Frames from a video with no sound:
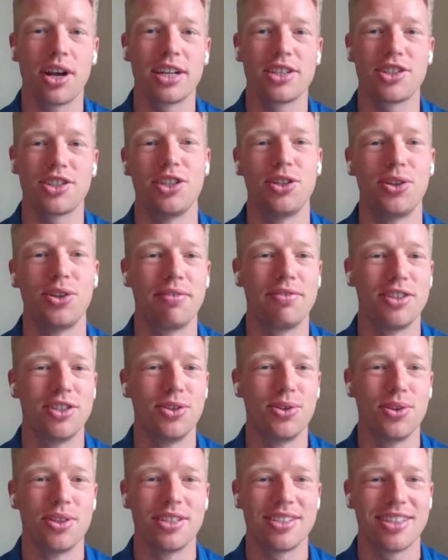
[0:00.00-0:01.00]
Actually, you don't have
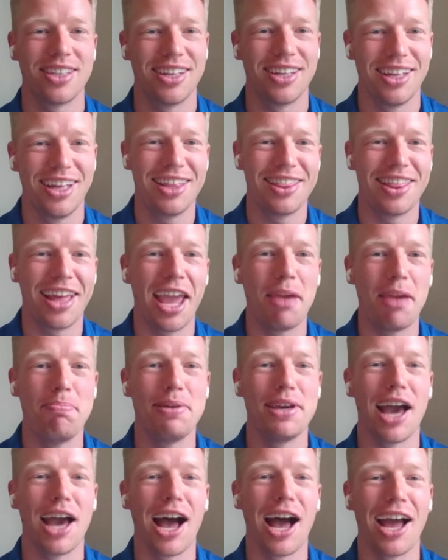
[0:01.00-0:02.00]
to do this. The
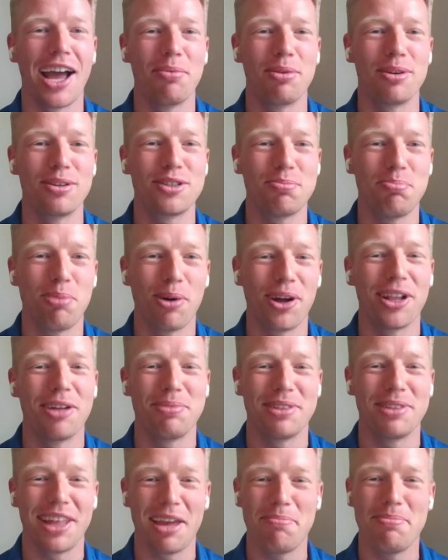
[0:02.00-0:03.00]
API, I won't spoil
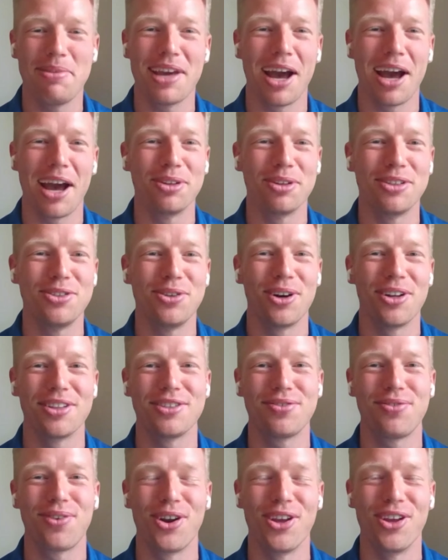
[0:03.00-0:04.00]
it, but the API will do all
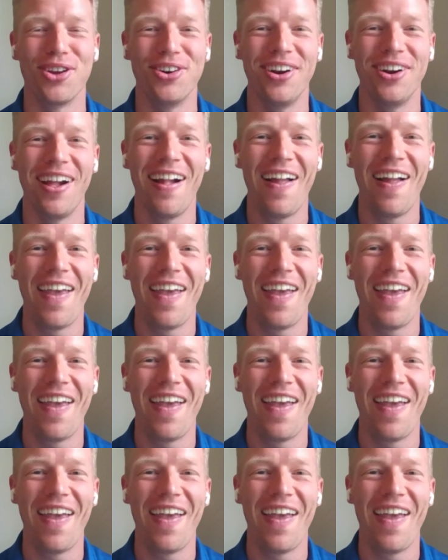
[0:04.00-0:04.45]
this for you.